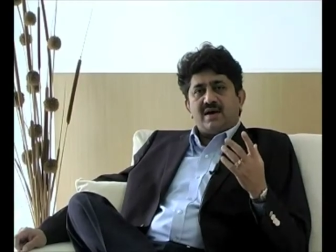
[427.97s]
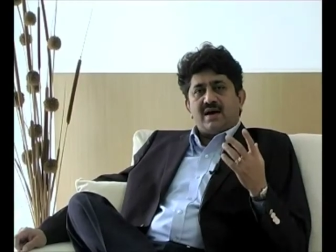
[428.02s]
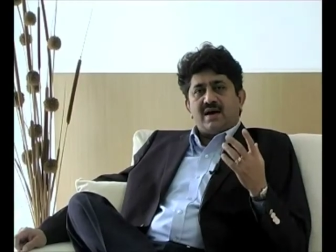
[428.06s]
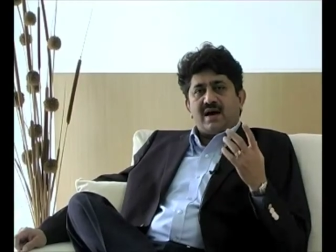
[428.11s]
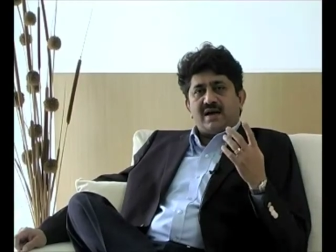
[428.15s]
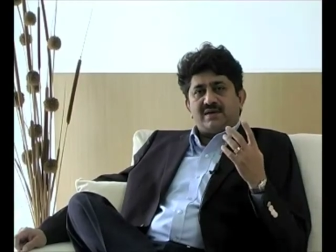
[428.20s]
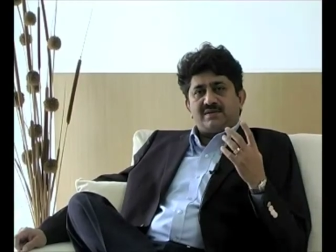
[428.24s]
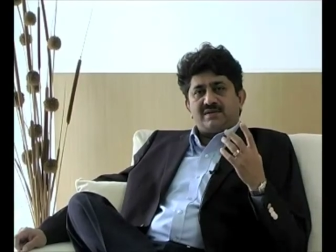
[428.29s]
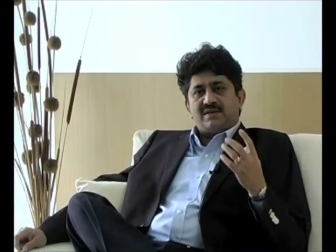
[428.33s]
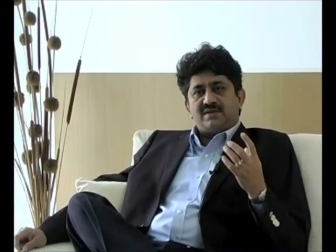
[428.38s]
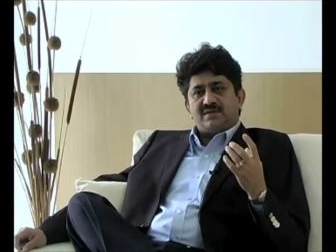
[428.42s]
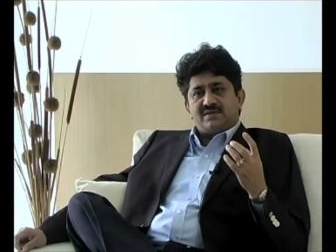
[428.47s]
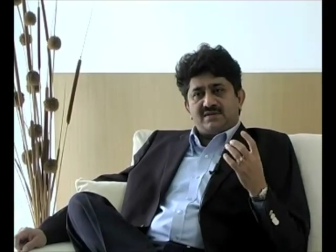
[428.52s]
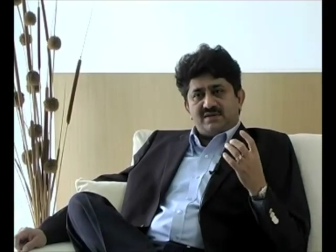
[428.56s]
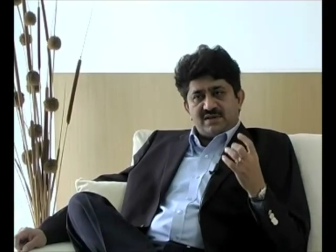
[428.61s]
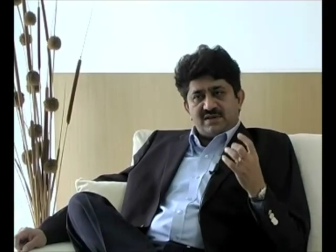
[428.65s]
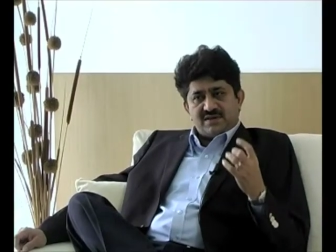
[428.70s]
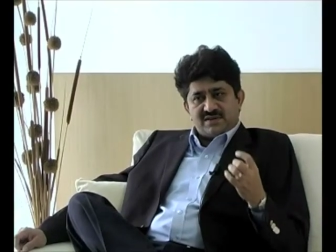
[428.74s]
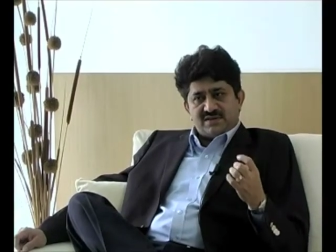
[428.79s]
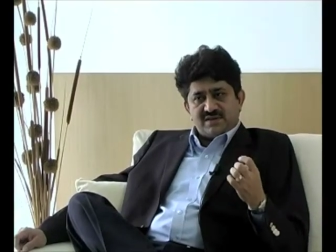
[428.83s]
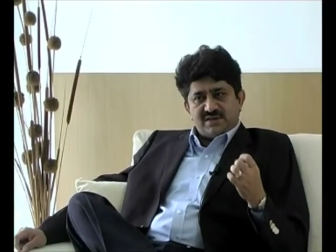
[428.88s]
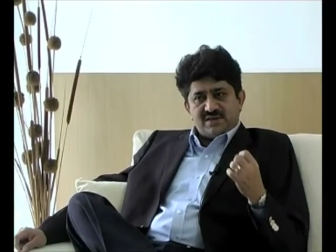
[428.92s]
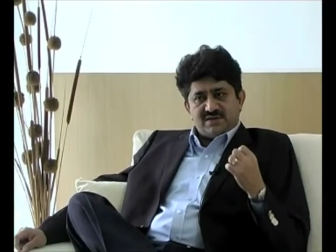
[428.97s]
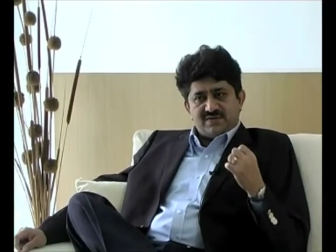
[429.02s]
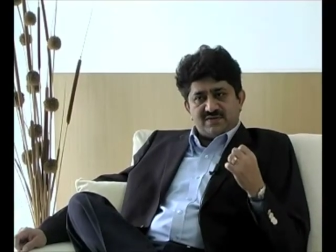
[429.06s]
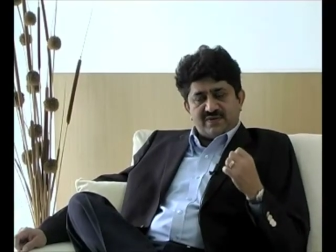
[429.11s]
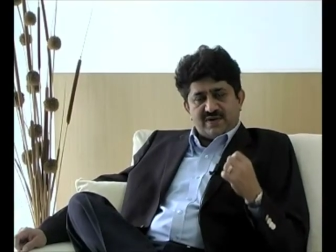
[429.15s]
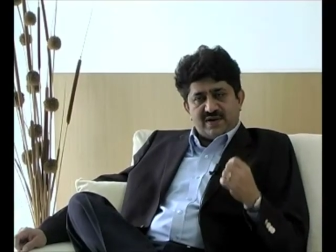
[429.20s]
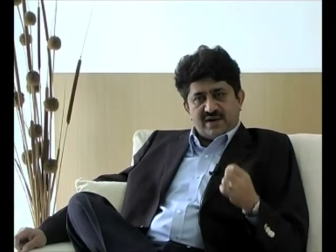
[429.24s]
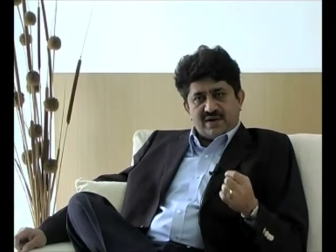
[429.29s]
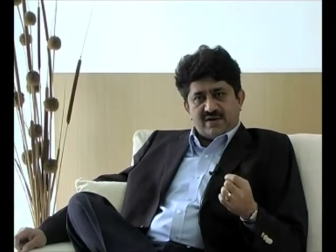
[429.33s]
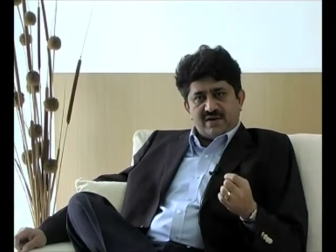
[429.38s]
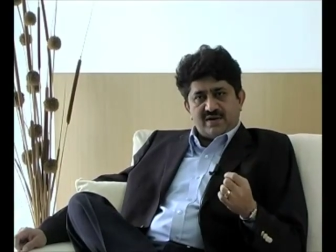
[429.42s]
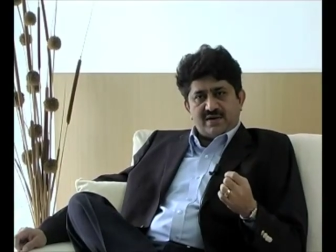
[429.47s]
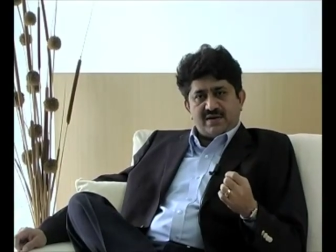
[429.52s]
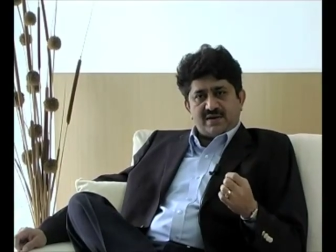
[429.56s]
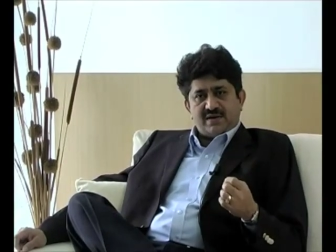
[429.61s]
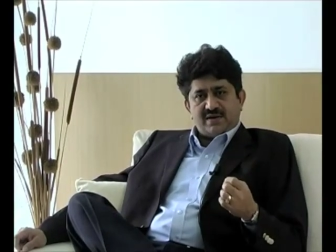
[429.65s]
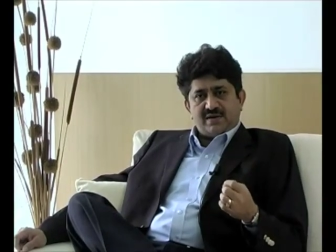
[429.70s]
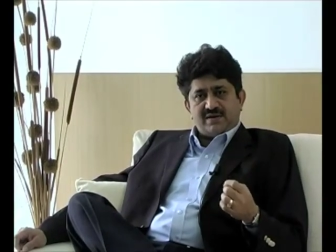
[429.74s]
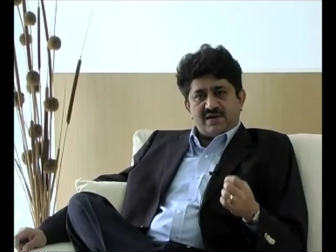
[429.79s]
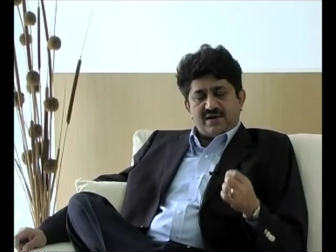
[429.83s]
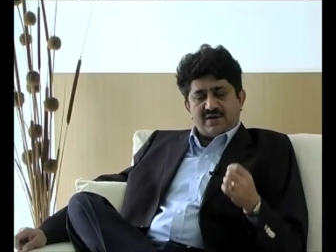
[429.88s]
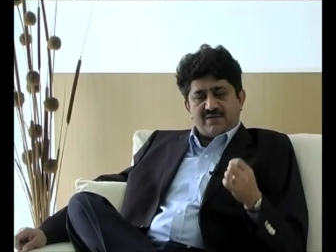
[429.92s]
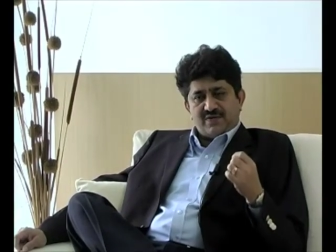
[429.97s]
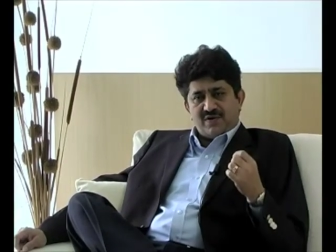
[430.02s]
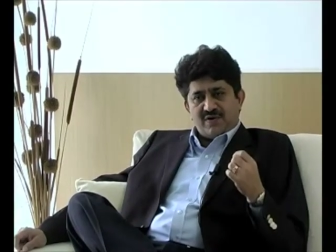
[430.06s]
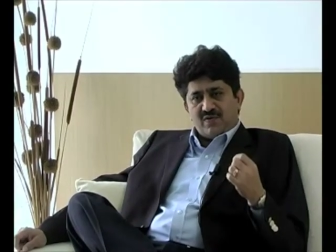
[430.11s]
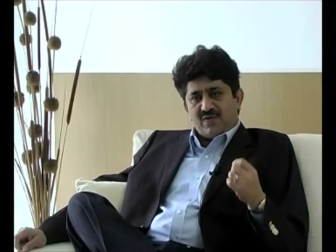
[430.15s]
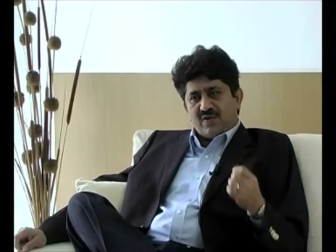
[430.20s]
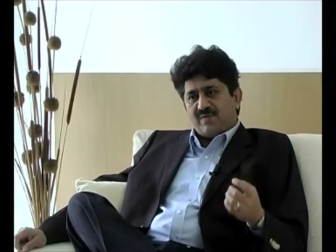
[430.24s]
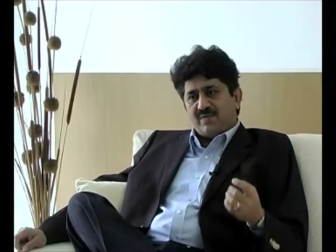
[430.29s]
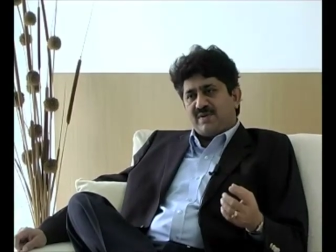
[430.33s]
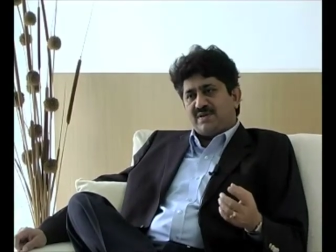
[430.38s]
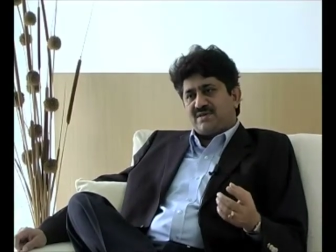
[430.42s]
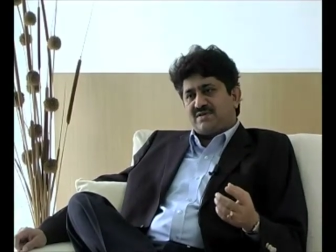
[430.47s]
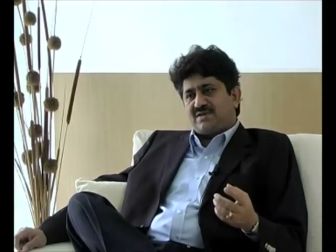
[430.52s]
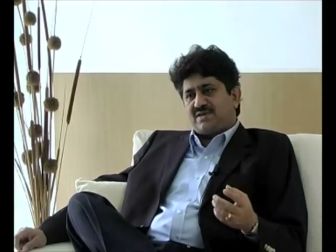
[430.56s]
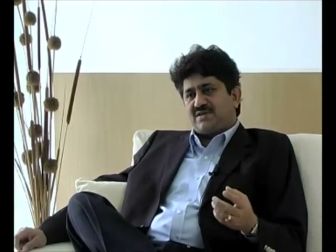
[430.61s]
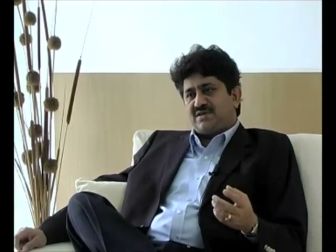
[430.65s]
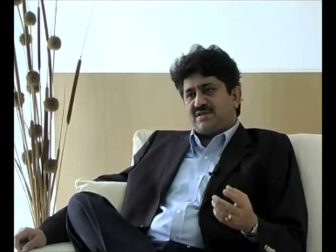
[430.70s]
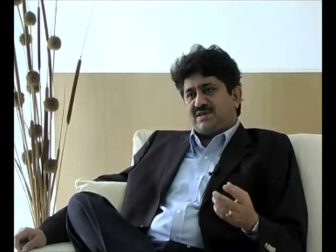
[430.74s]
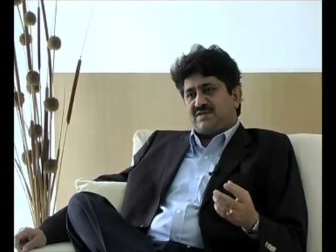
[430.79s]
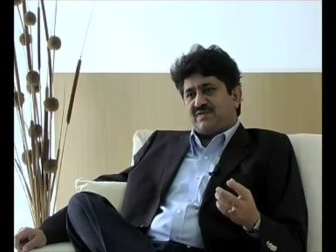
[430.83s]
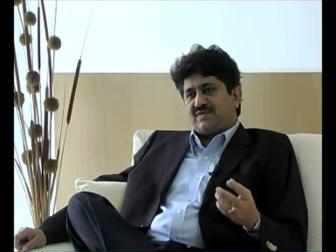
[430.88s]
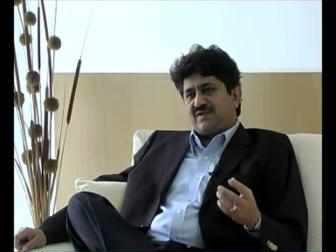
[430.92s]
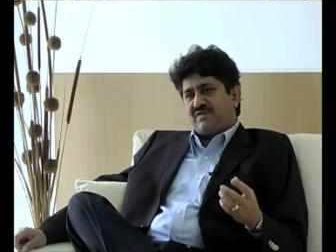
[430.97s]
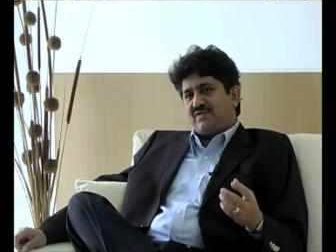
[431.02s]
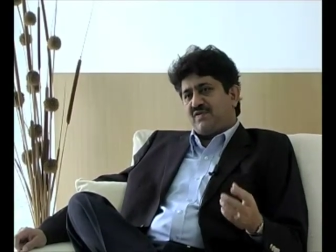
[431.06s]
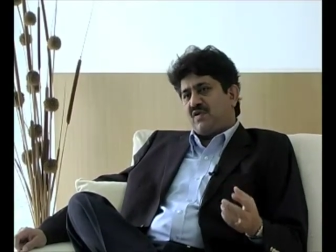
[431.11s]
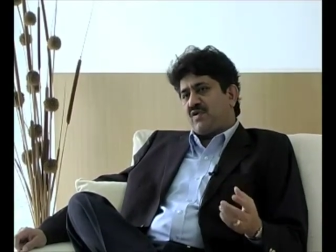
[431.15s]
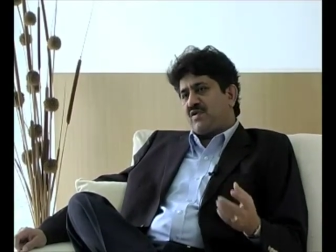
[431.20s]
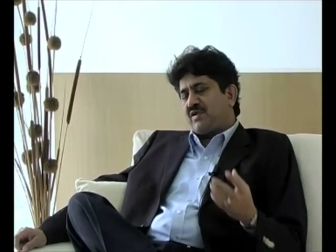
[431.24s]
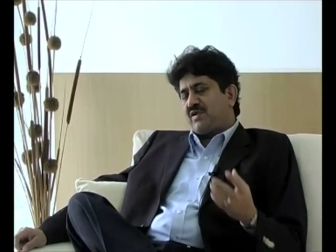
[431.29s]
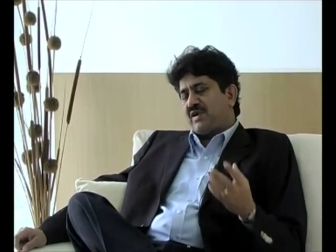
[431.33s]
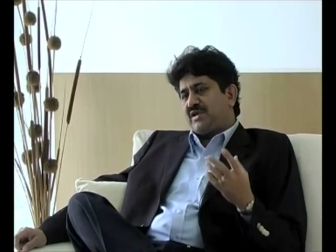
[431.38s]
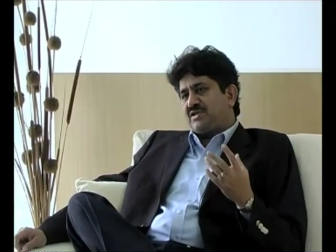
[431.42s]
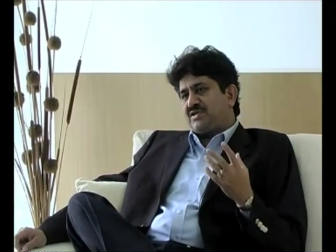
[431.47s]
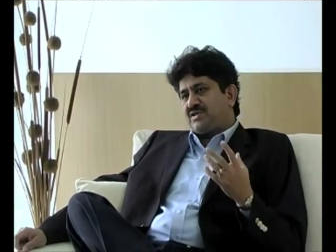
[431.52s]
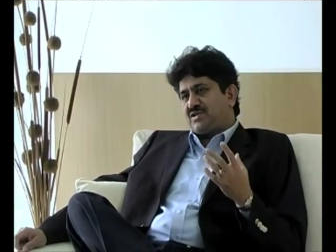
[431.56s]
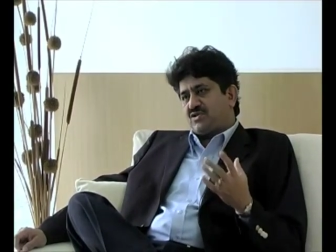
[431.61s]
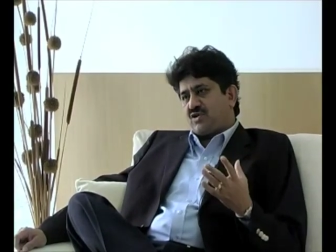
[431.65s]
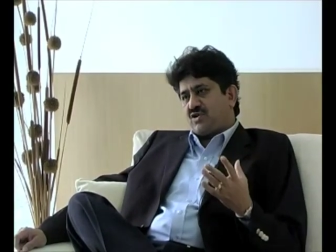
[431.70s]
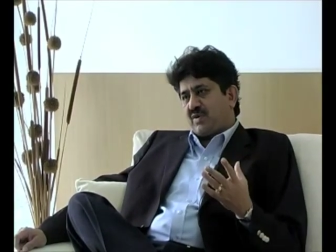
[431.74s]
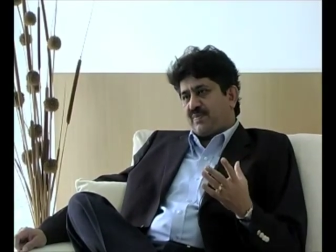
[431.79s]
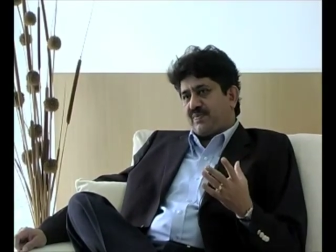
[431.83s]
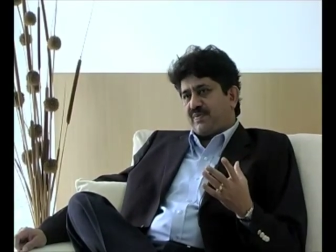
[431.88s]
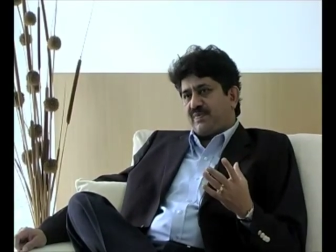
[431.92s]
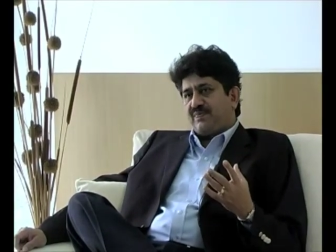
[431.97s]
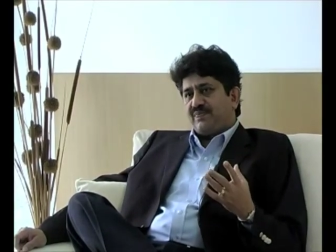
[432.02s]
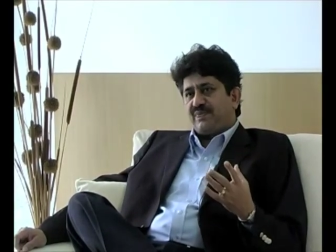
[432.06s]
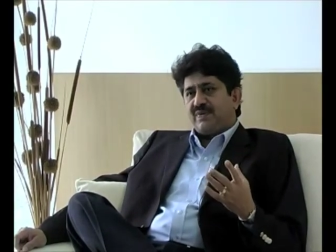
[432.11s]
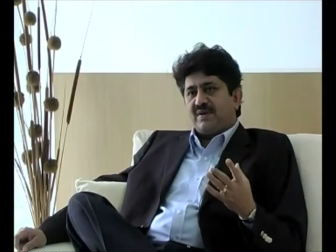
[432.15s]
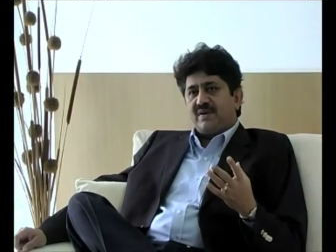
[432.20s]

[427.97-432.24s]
I think this is very critical, that if you want to be successful, if you want to reach the top,